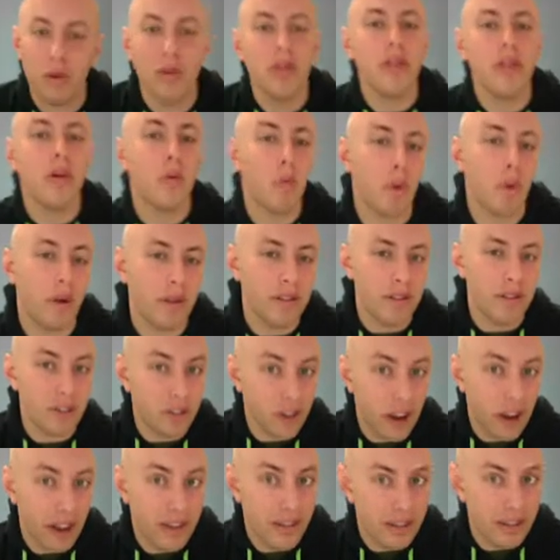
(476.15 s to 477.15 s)
the word
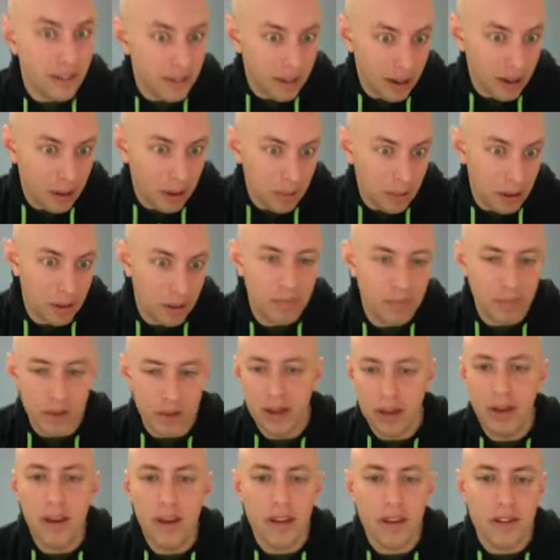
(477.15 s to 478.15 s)
stress syllable.
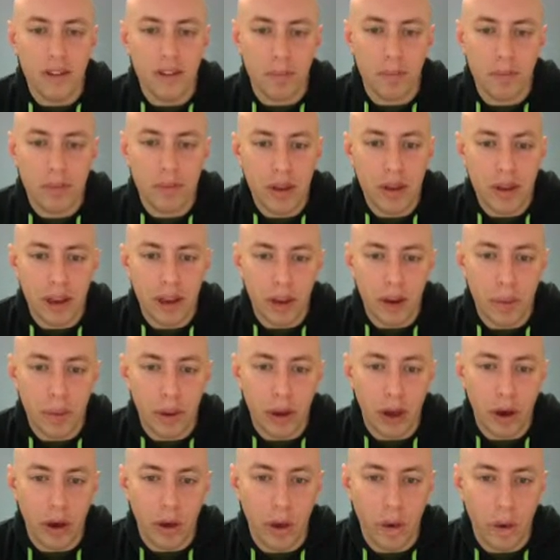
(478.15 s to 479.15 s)
So here we
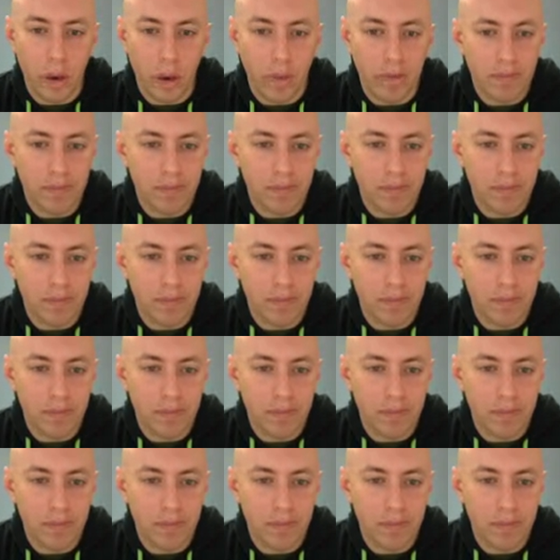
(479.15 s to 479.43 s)
go.